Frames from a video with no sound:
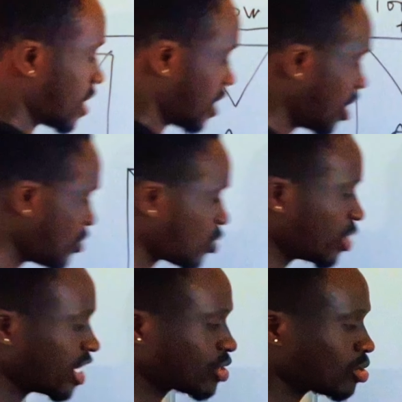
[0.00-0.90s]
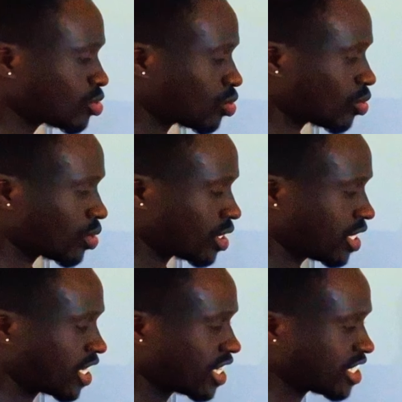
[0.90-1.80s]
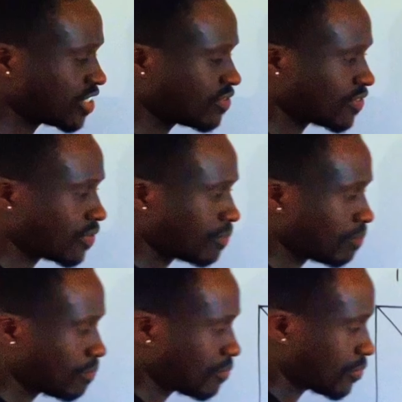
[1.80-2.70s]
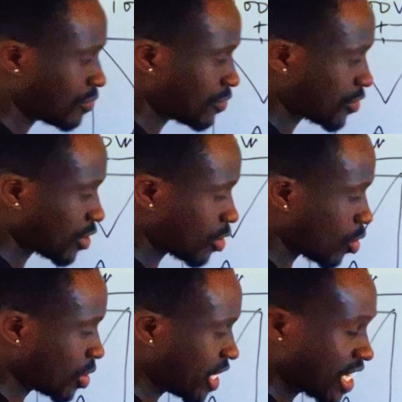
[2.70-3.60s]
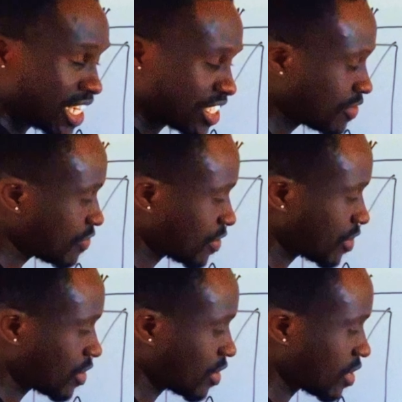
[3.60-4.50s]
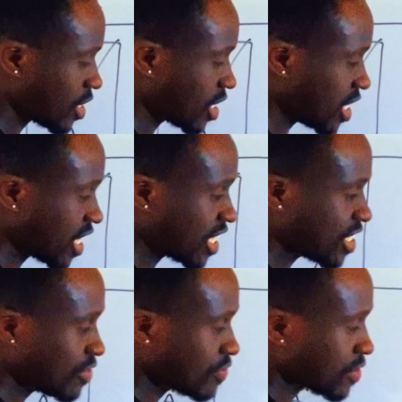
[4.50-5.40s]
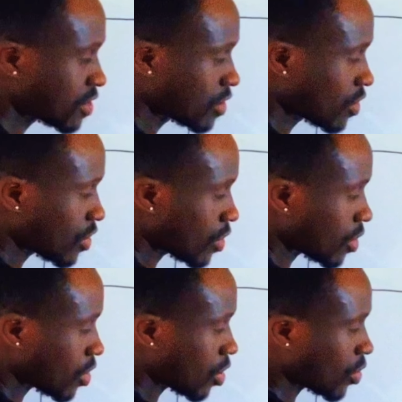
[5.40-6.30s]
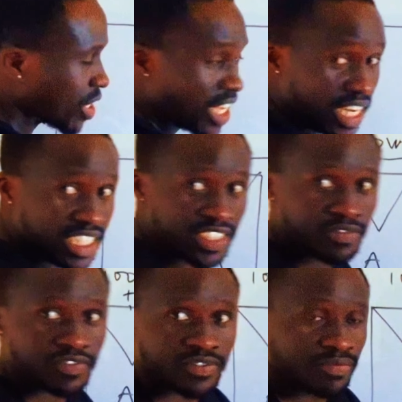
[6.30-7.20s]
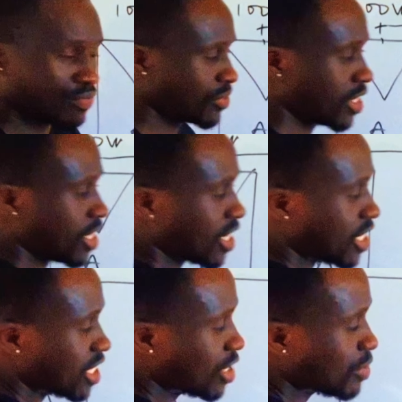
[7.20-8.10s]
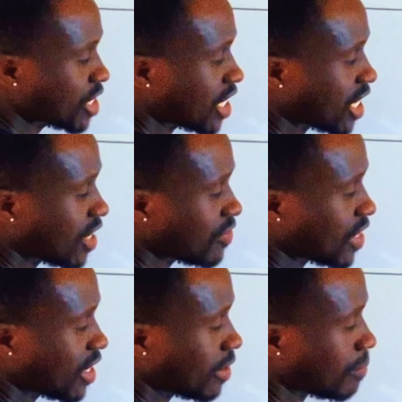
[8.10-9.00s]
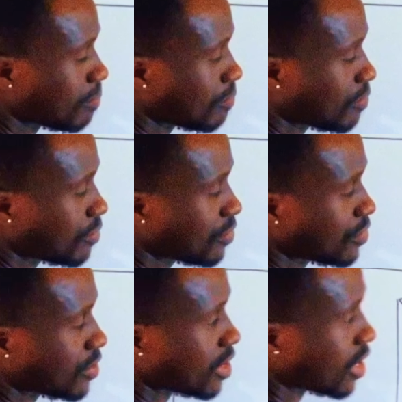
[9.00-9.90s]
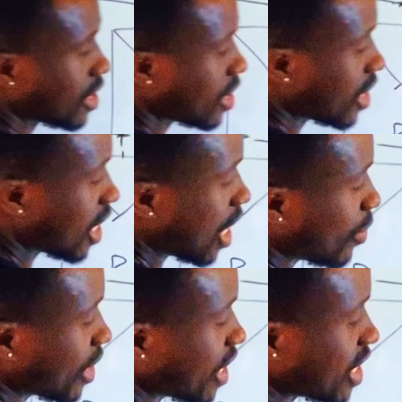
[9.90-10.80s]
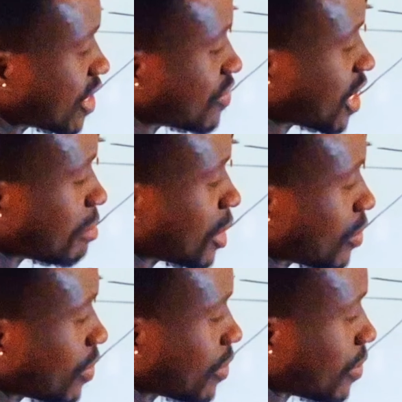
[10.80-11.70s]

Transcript: Then we connect also negative on negative, negative on negative. Then we shall have here our negative terminal.